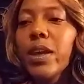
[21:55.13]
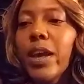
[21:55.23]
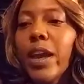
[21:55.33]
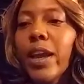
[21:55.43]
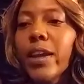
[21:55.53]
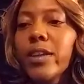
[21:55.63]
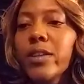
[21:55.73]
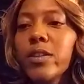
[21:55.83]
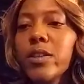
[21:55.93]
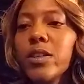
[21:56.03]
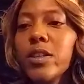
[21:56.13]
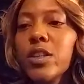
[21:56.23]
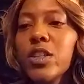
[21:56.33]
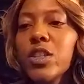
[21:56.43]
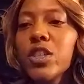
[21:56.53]
and
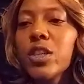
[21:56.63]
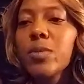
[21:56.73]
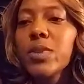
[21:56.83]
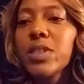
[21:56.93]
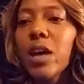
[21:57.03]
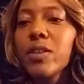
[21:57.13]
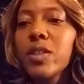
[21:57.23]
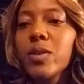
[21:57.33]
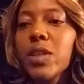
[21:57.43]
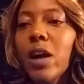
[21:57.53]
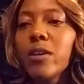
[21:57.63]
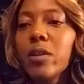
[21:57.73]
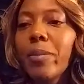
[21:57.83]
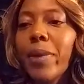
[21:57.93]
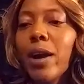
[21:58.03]
she was also talking
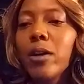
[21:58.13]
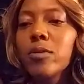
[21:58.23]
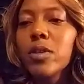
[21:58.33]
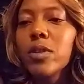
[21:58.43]
about